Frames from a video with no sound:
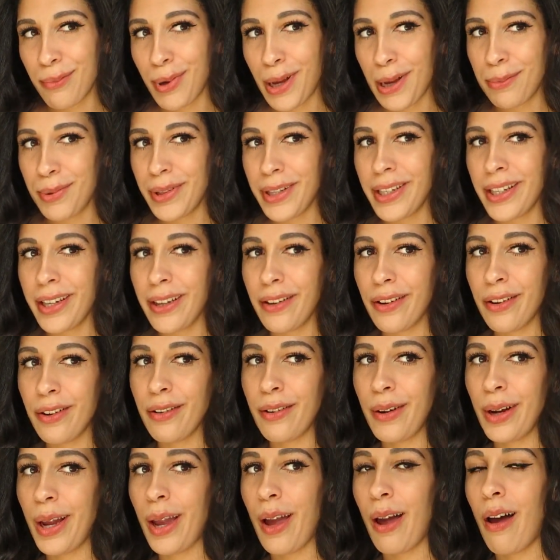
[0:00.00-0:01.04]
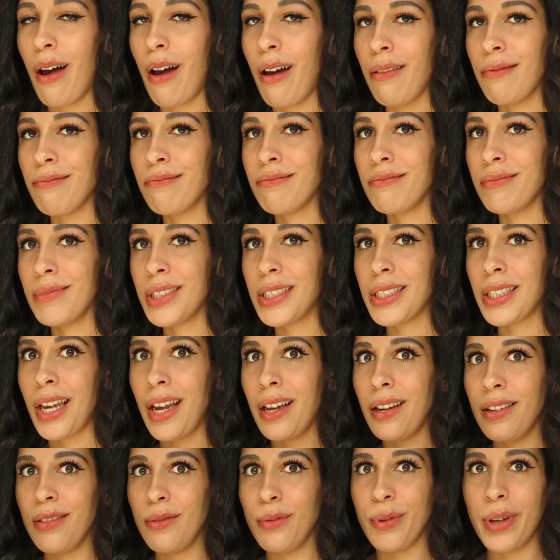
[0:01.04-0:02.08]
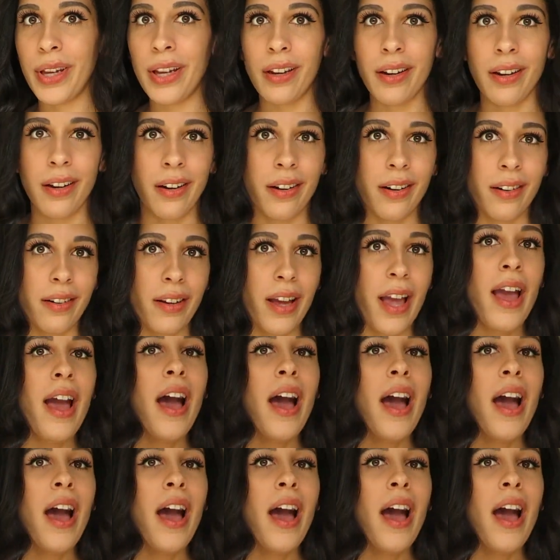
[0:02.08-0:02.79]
public in Korea. It's kind of weird.